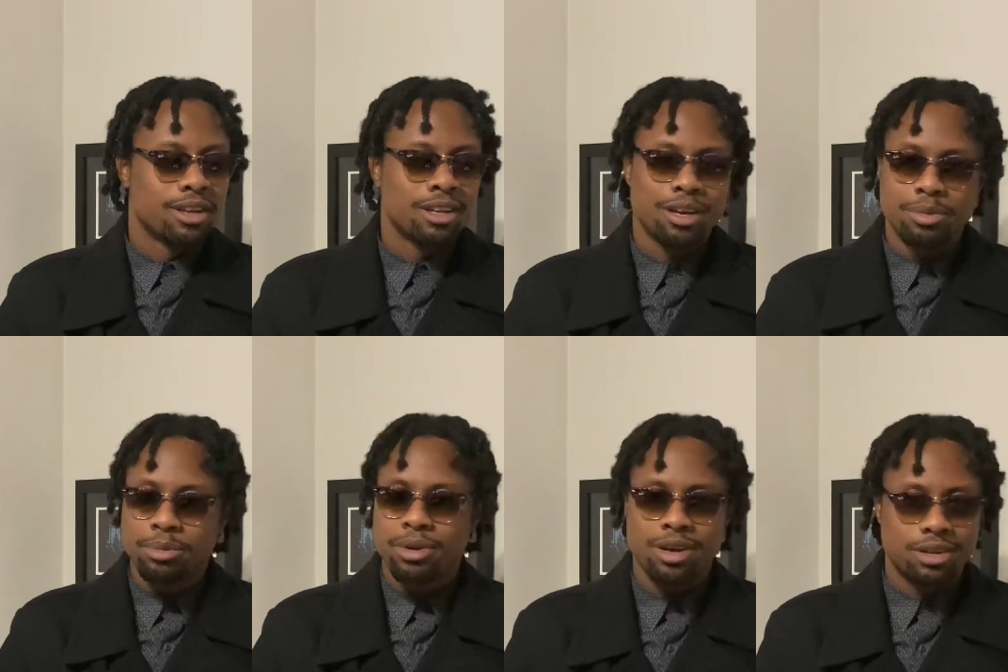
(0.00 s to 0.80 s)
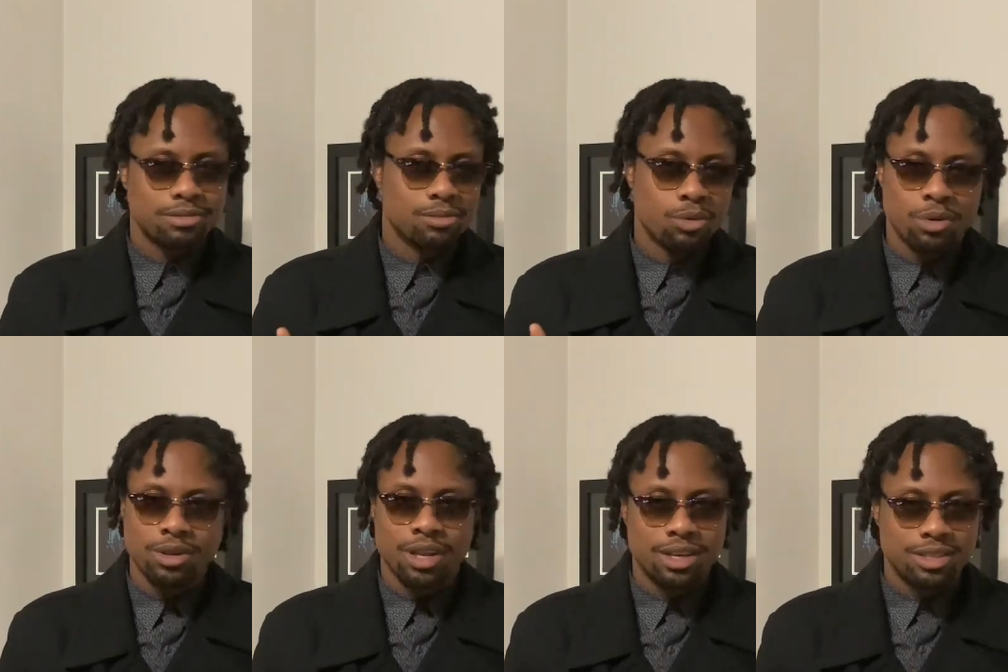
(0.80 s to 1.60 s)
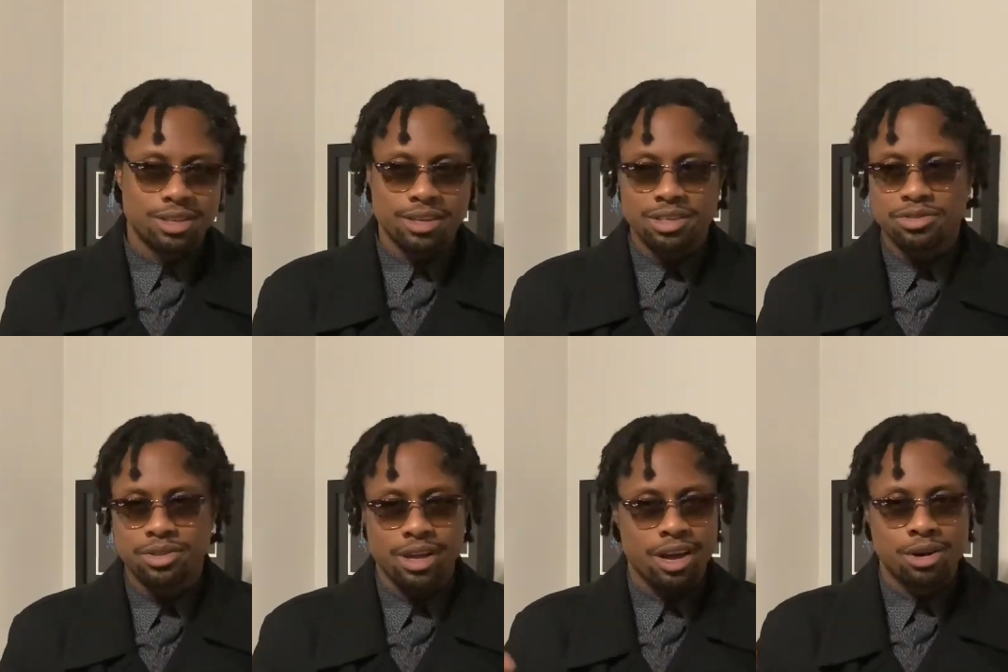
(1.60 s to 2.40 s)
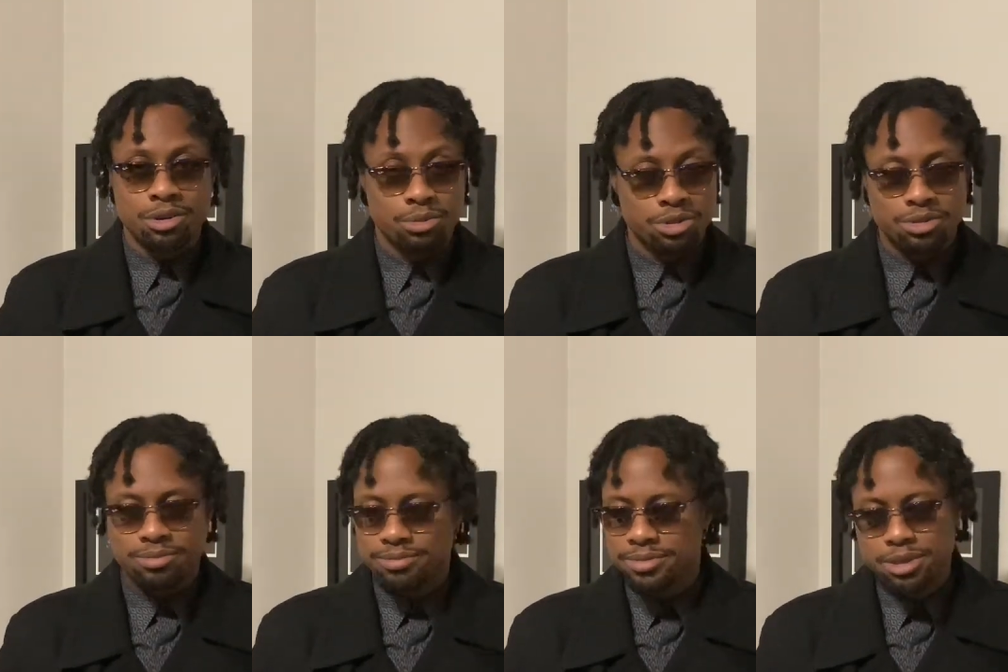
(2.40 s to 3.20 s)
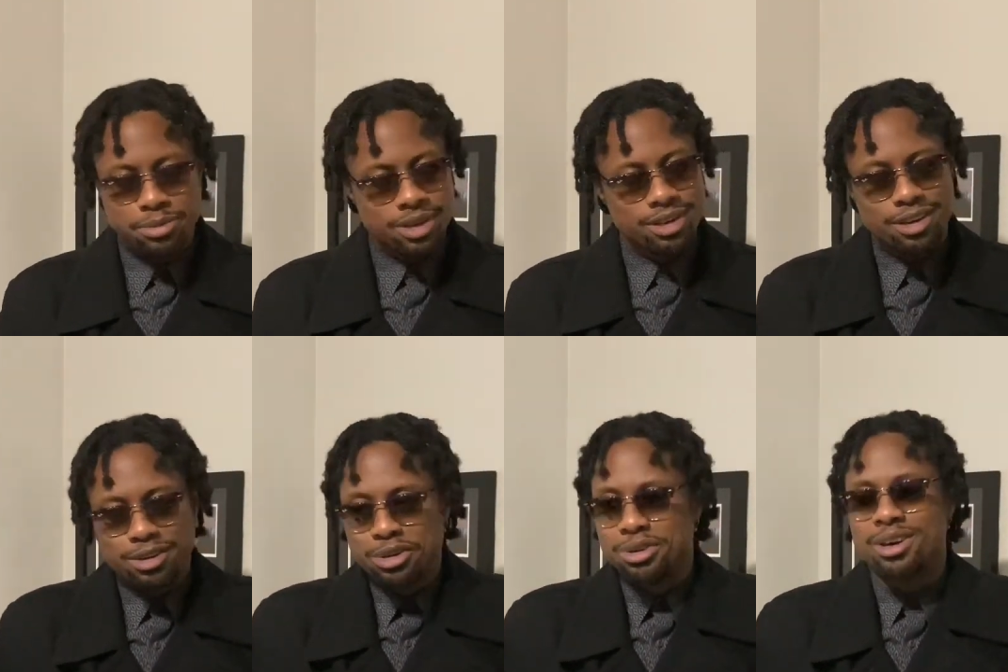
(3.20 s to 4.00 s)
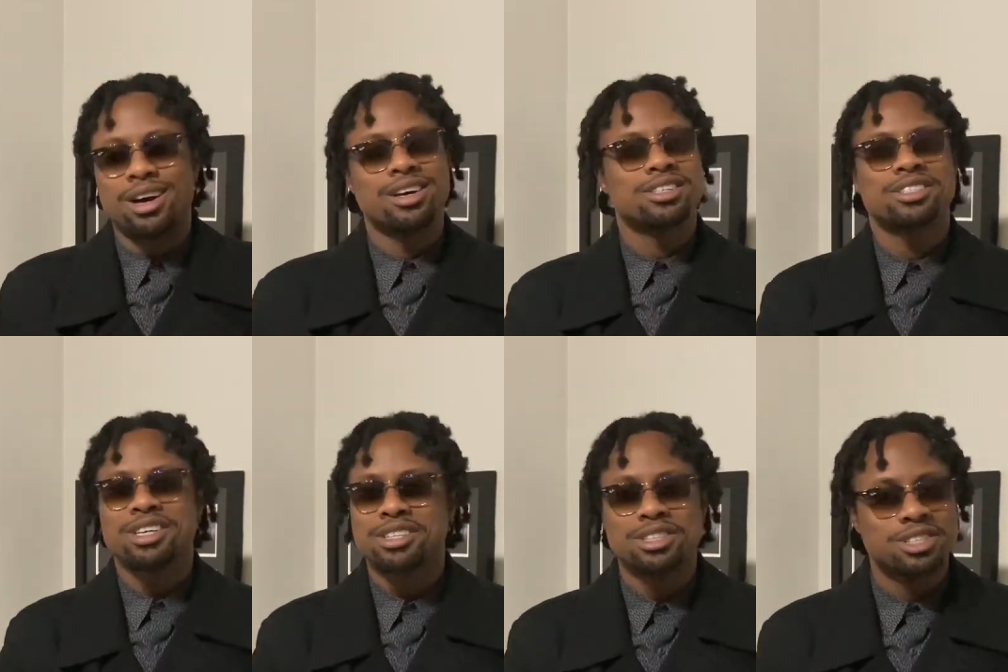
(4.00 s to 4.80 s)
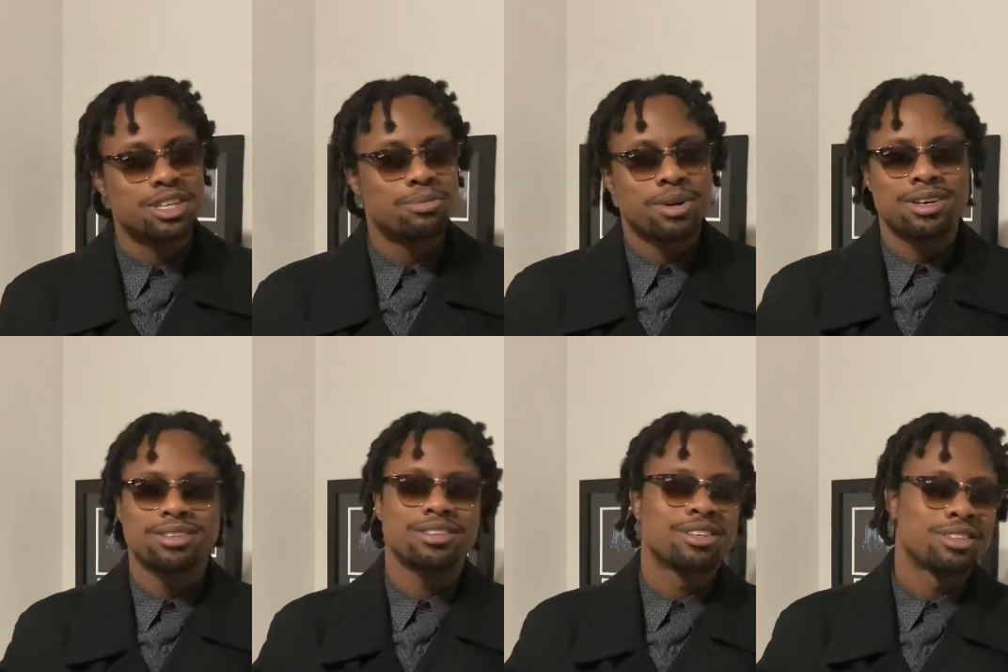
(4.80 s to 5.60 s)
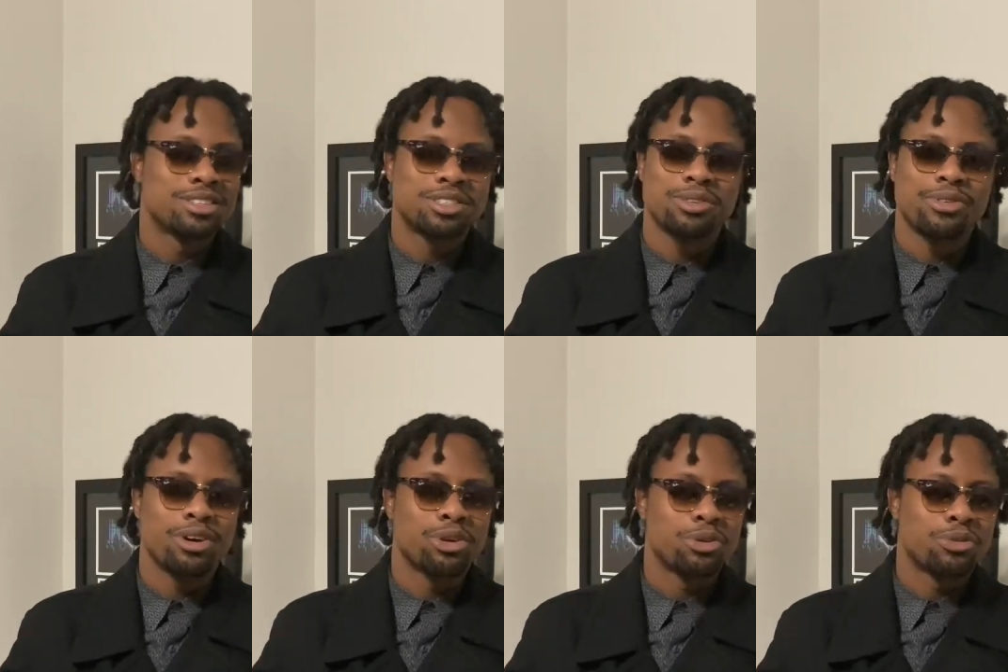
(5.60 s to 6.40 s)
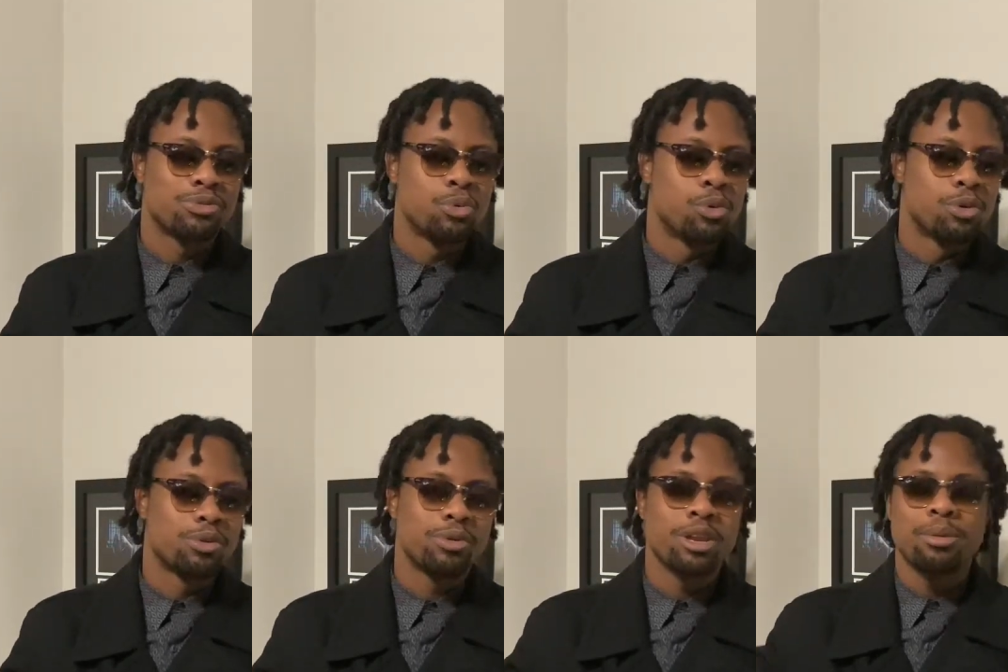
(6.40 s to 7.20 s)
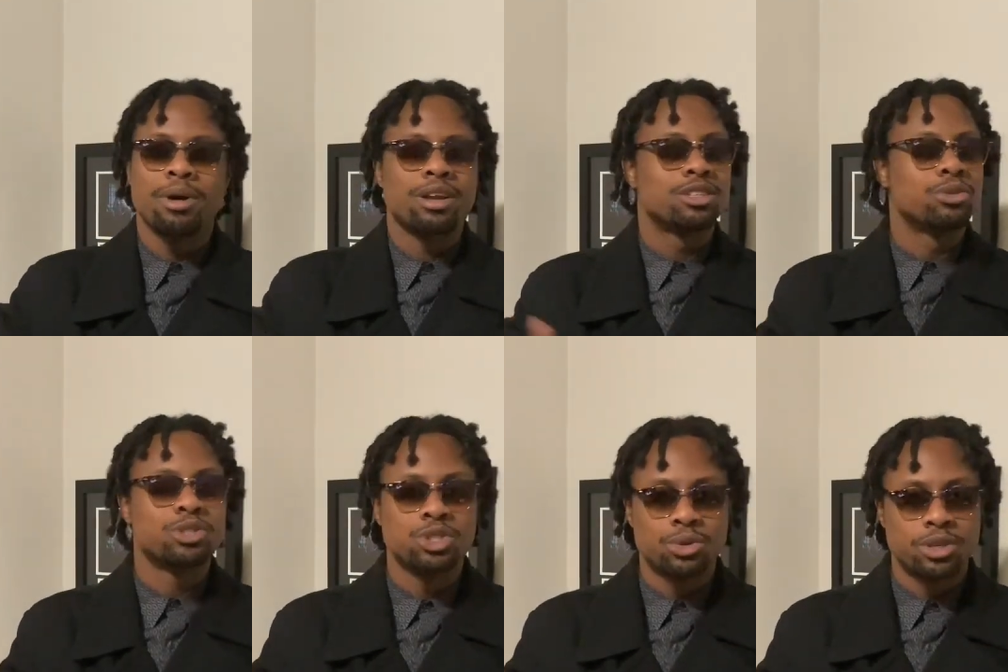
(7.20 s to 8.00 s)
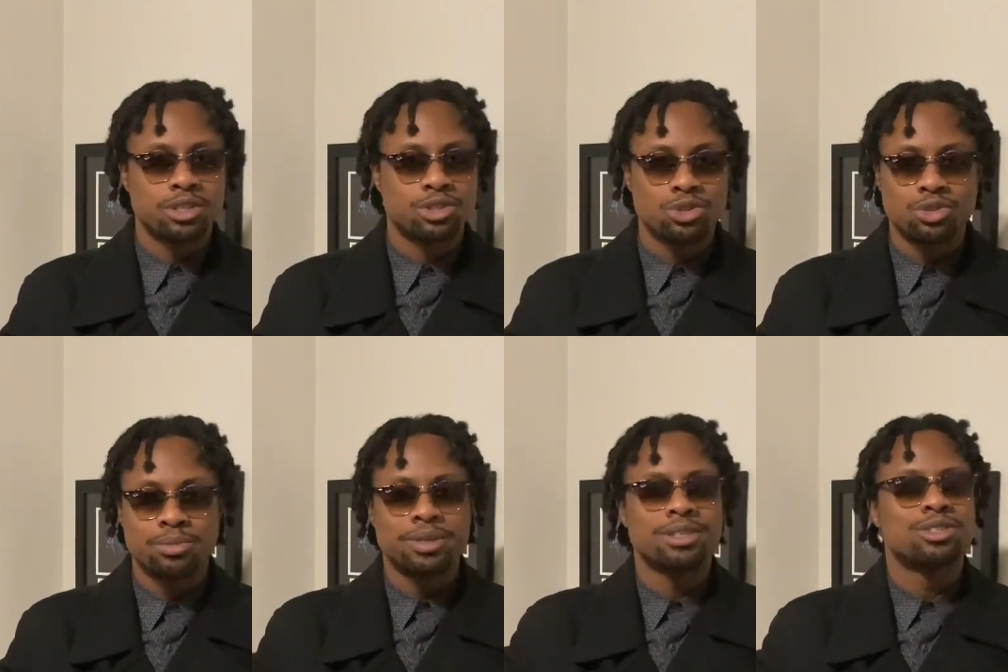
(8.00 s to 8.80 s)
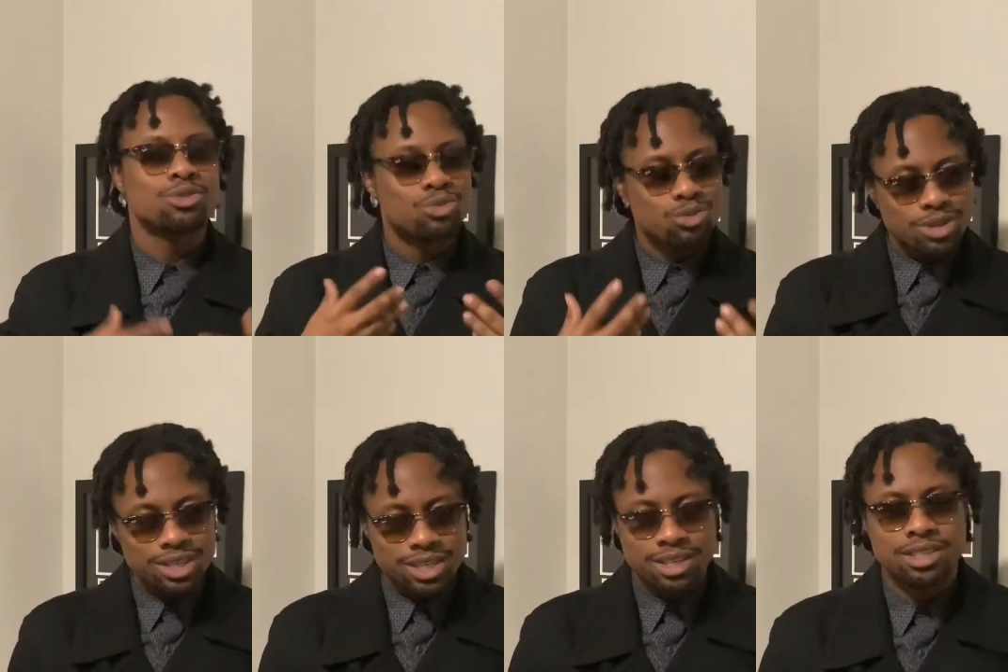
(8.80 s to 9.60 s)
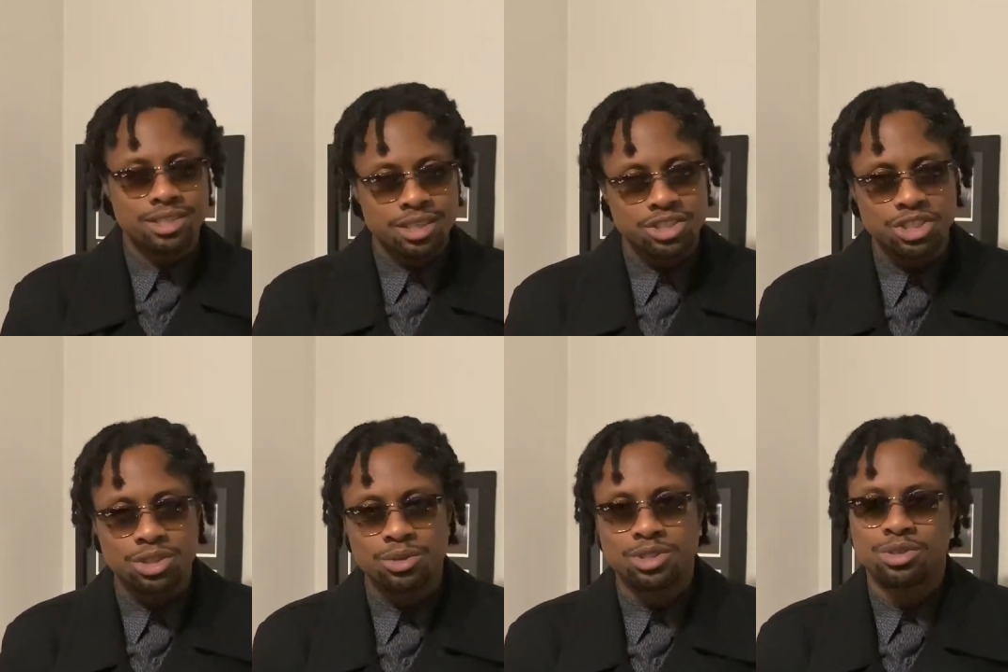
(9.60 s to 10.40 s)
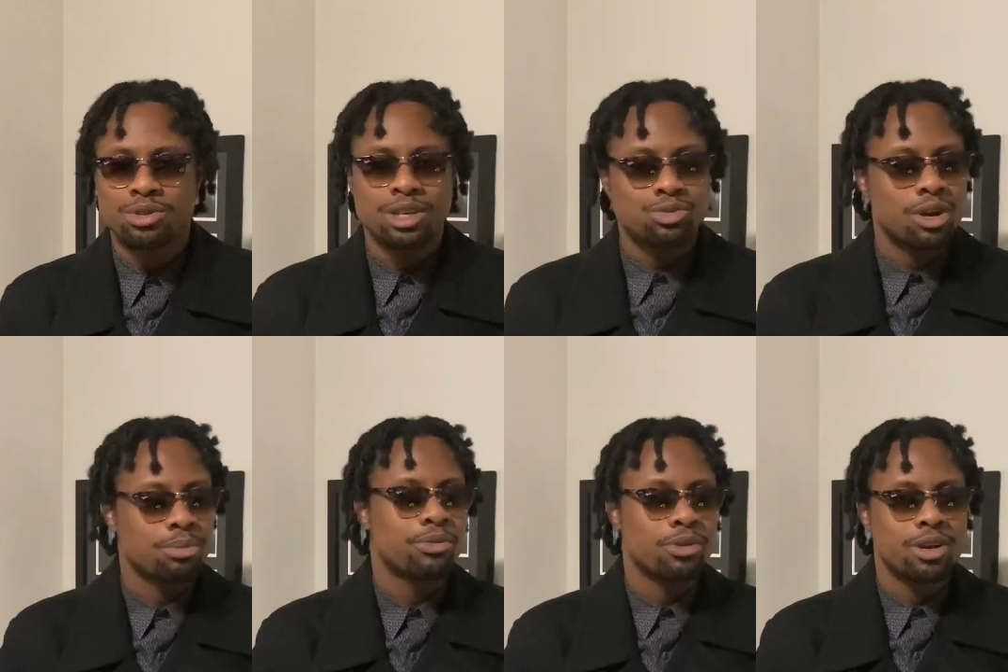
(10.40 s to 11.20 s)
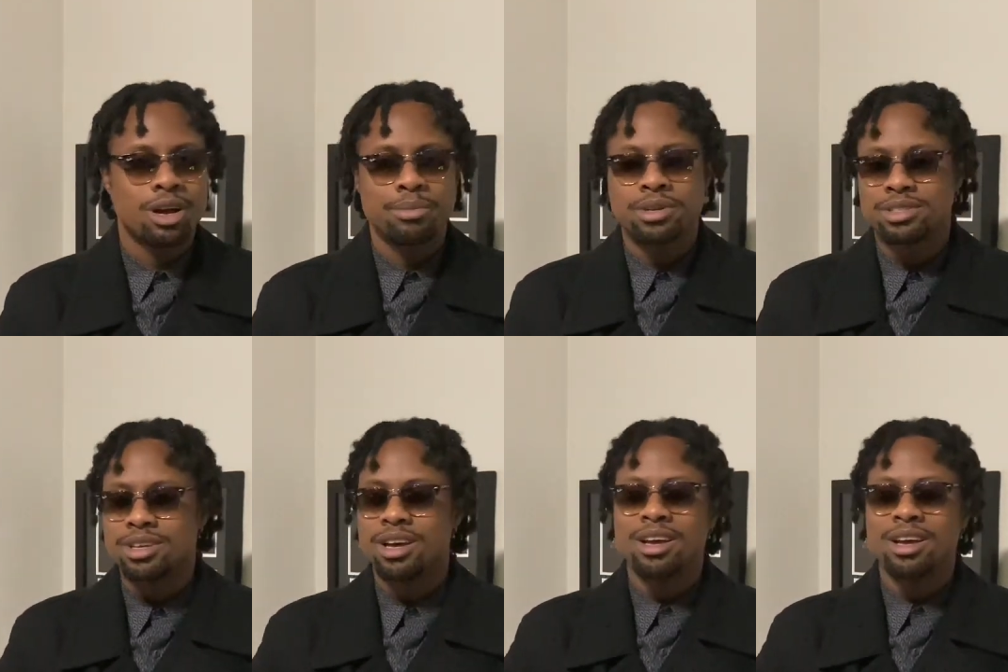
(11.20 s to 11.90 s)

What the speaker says: a lot of people kind of want likes, I guess, for the algorithm. Me, man, y'all know. I just like to just get this stuff out here for anybody to enjoy, consume, and really get a discussion going. So that's why I prefer comments.